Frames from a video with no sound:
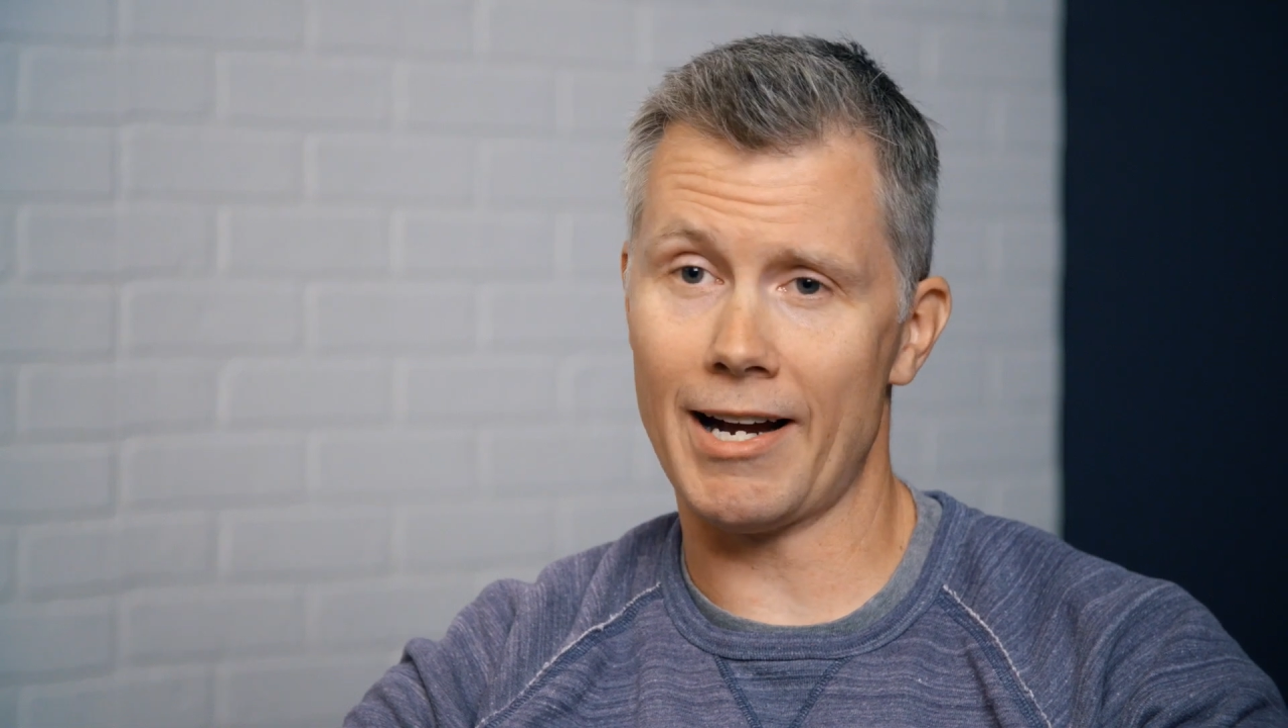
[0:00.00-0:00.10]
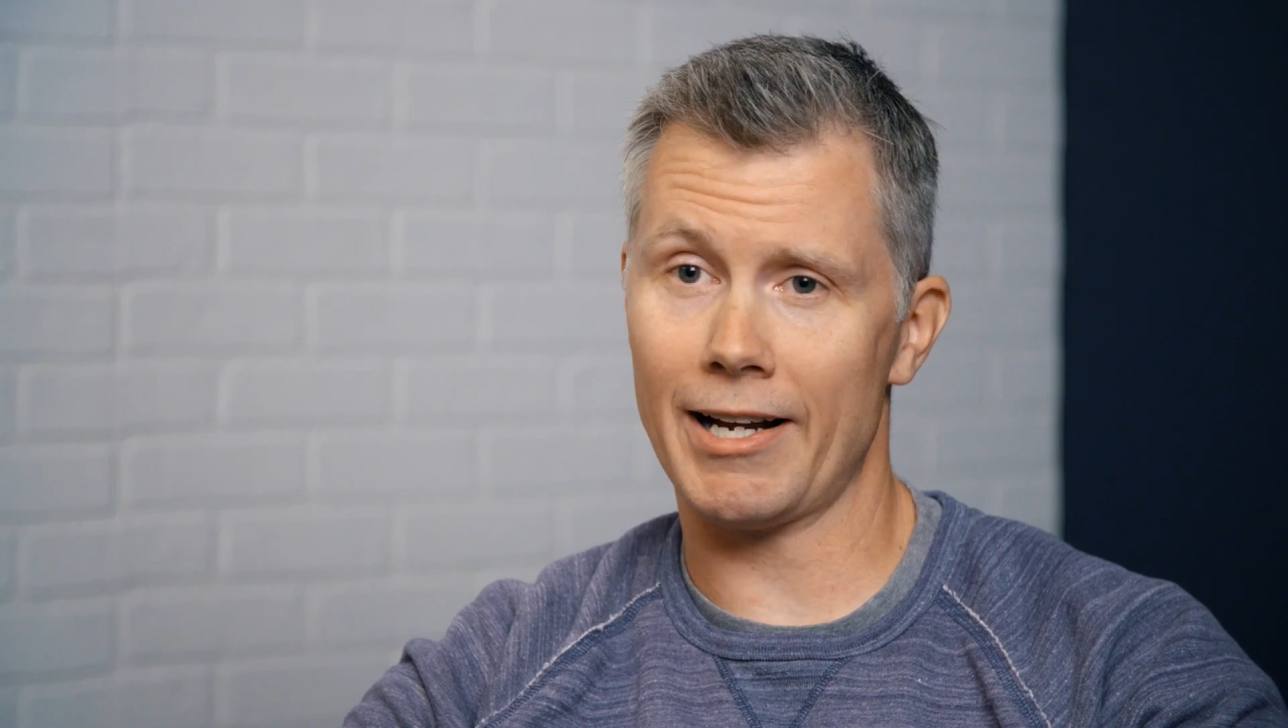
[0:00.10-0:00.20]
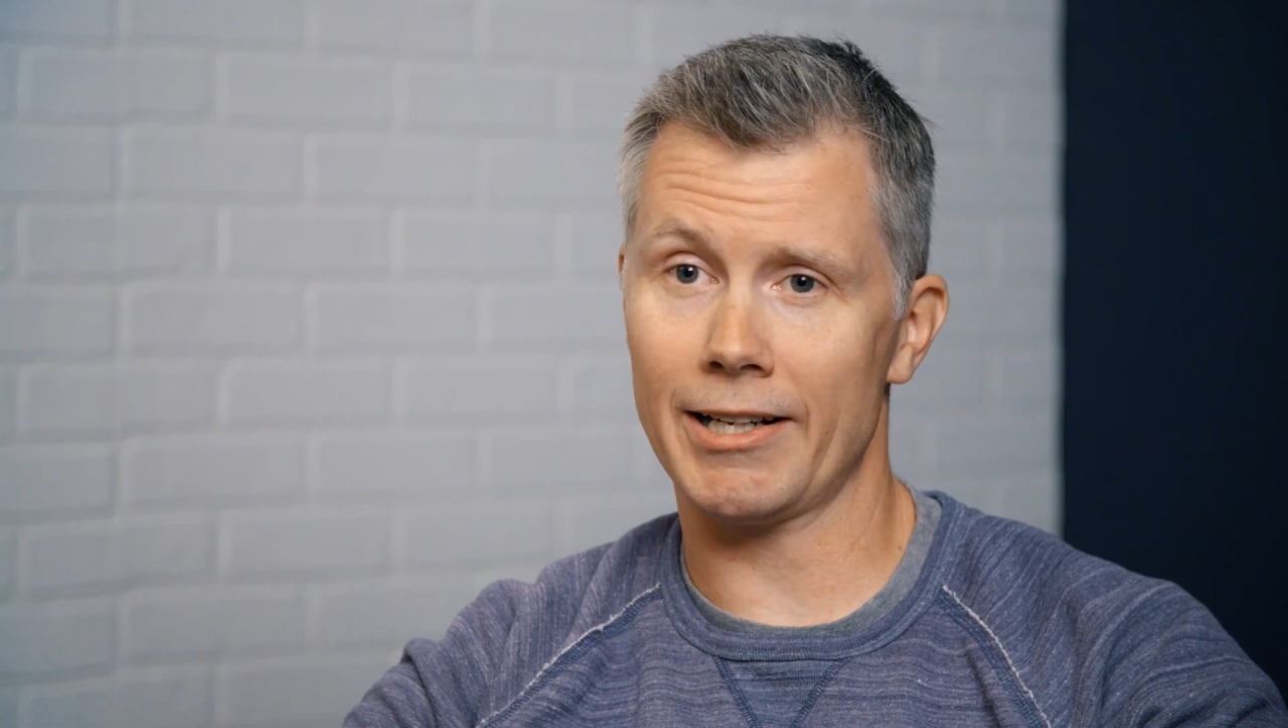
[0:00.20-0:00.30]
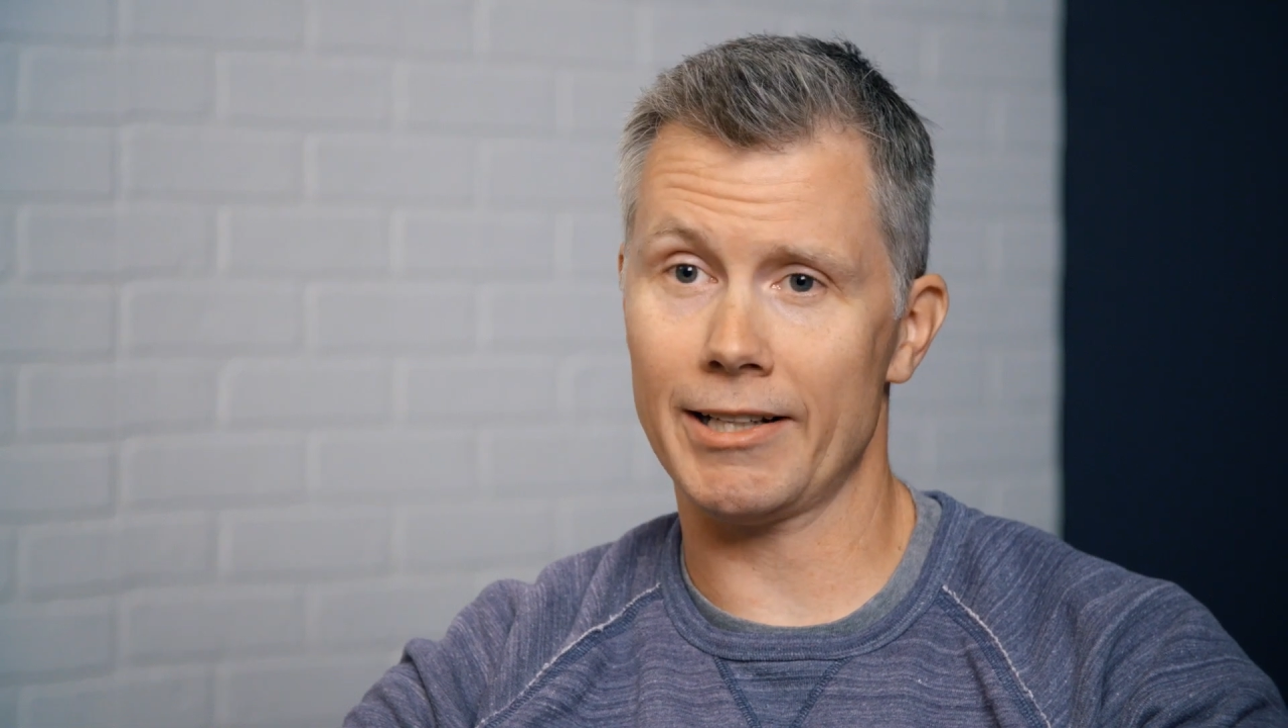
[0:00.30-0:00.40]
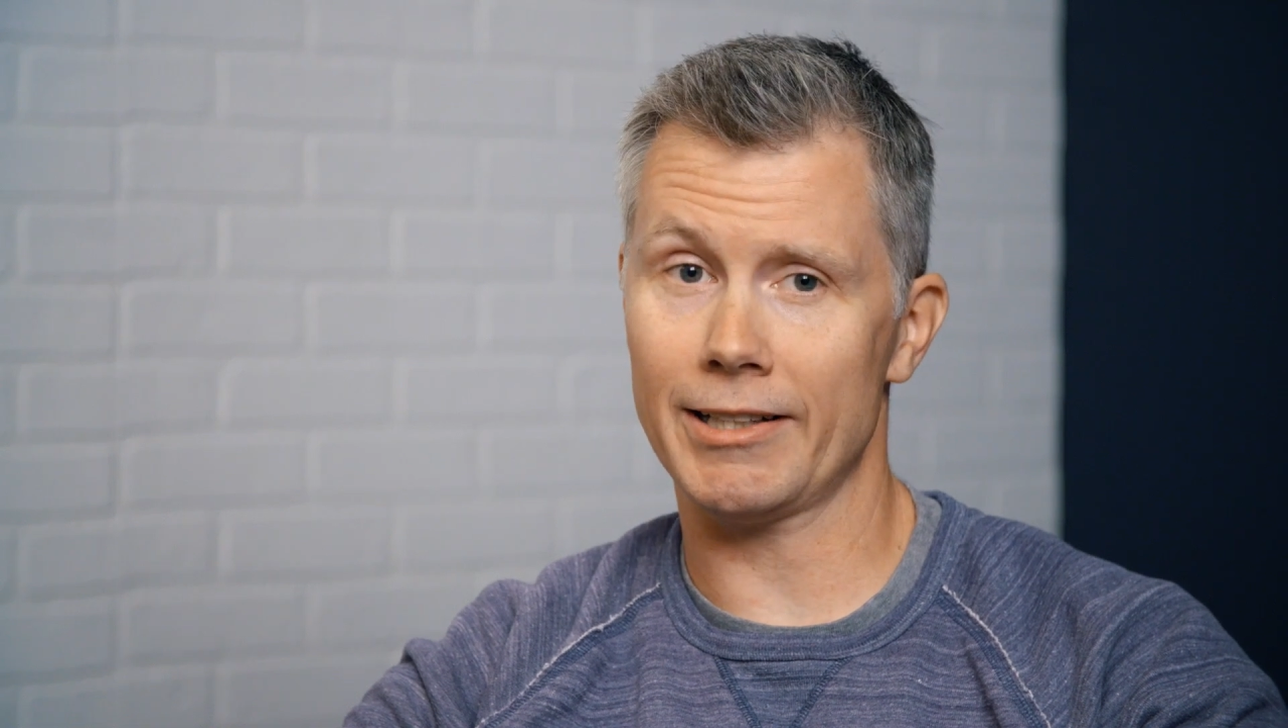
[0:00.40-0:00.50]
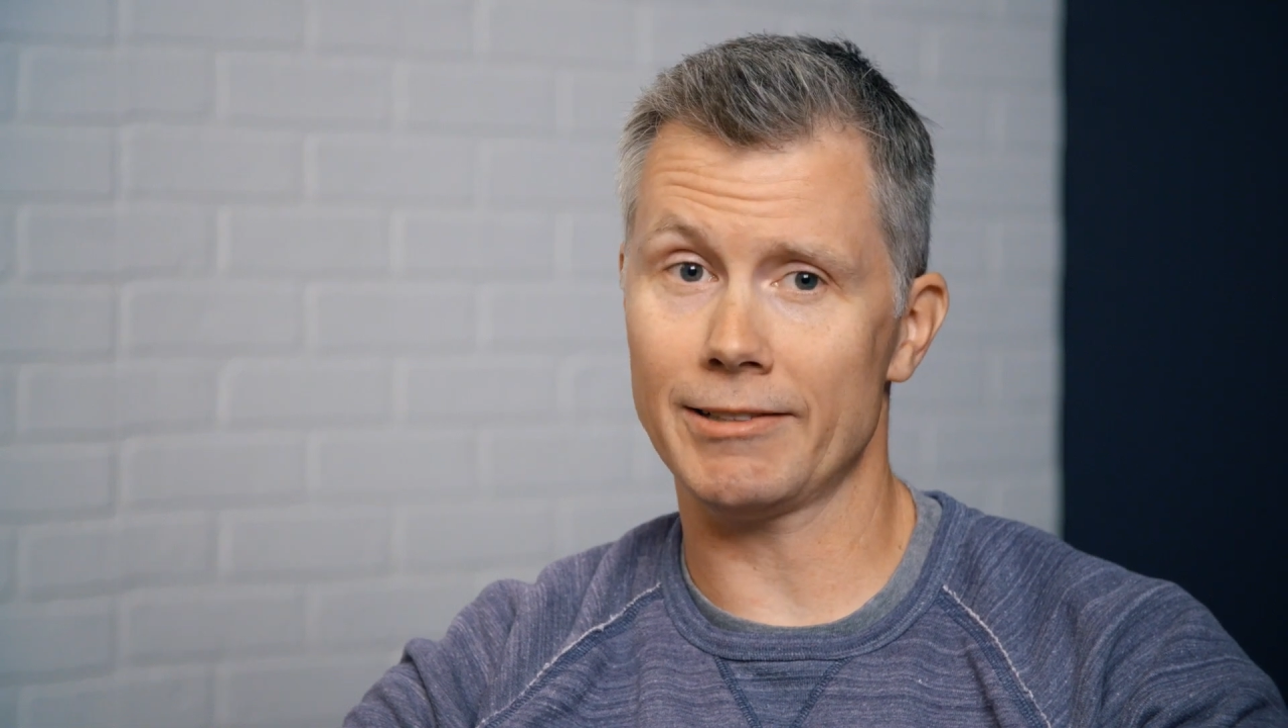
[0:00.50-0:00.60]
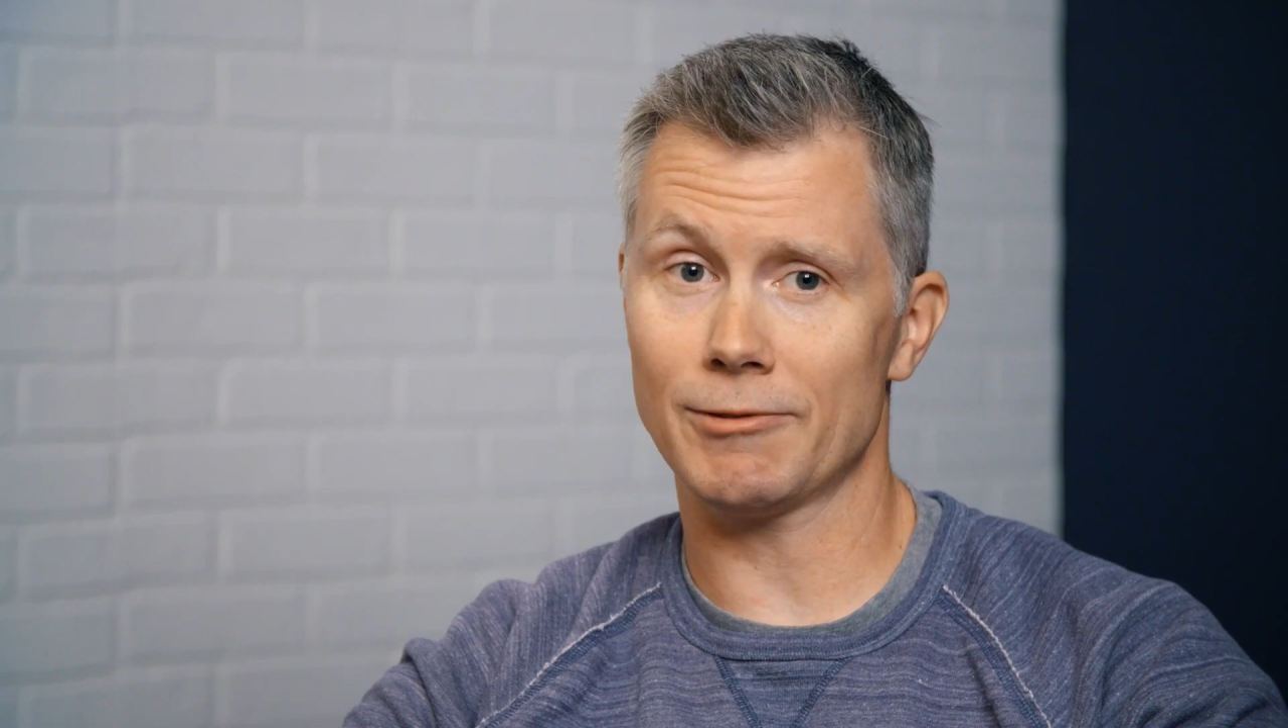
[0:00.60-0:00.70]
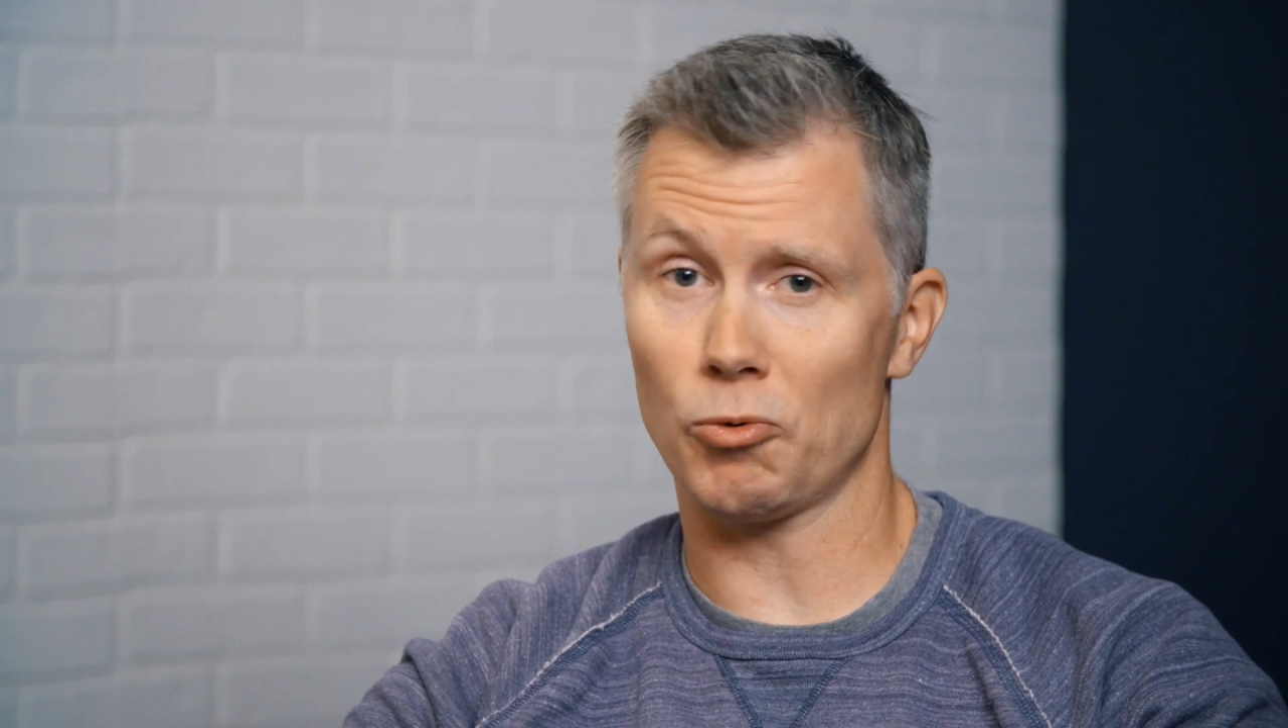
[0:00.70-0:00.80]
I